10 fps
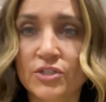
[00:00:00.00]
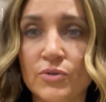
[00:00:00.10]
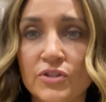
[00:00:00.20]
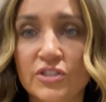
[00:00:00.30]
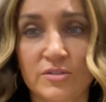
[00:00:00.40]

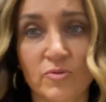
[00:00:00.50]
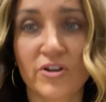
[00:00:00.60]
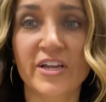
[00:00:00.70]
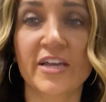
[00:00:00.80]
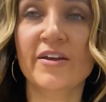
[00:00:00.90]
So this
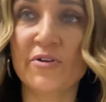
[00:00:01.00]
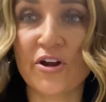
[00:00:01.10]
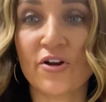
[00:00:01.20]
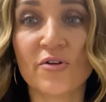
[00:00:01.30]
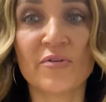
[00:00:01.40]
morning
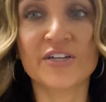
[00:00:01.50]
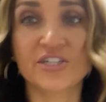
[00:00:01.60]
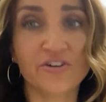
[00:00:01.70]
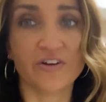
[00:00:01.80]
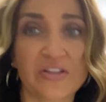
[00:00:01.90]
we are all
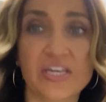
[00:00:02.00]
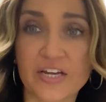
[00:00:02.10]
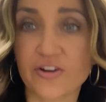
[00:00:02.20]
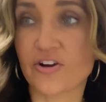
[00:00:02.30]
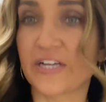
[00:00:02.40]
rushing around
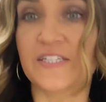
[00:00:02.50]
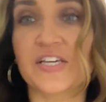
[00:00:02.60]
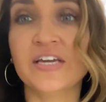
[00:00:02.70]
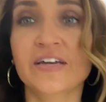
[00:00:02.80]
like crazy